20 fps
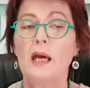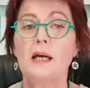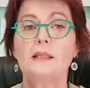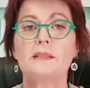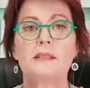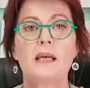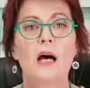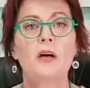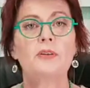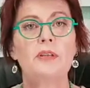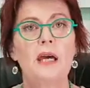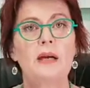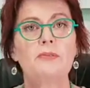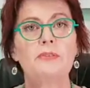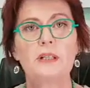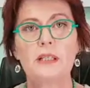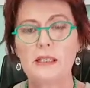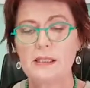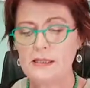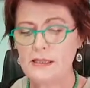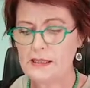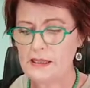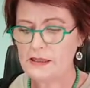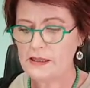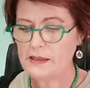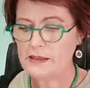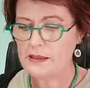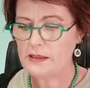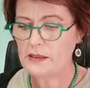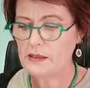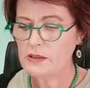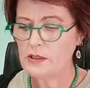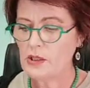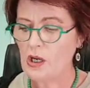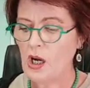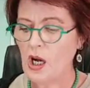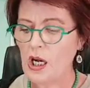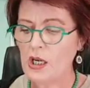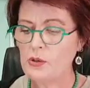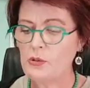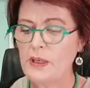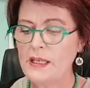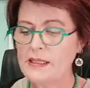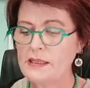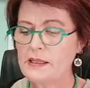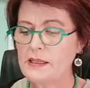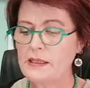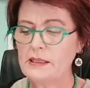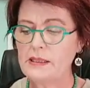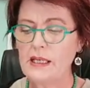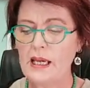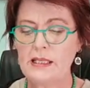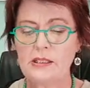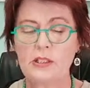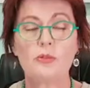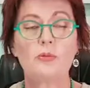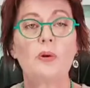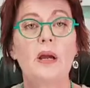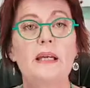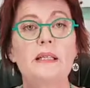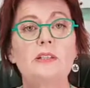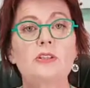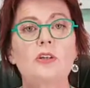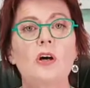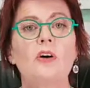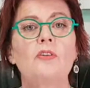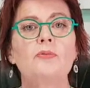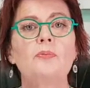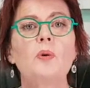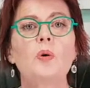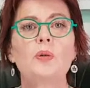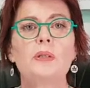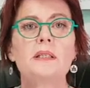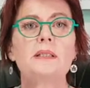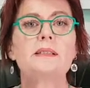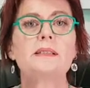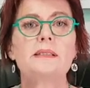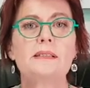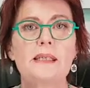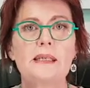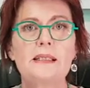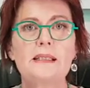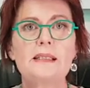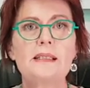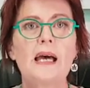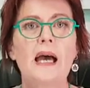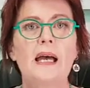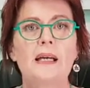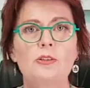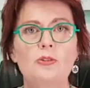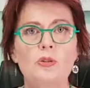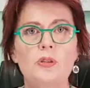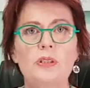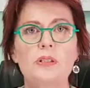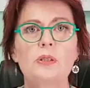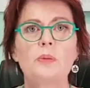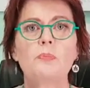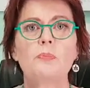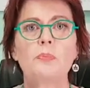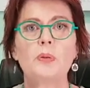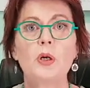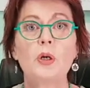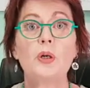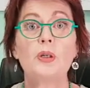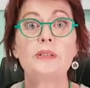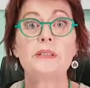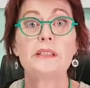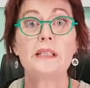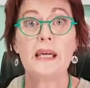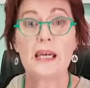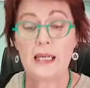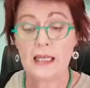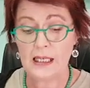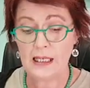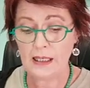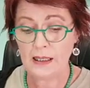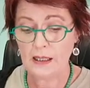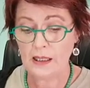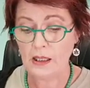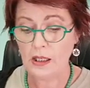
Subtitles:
South African citizens are arrested at a rate of more than 600 per day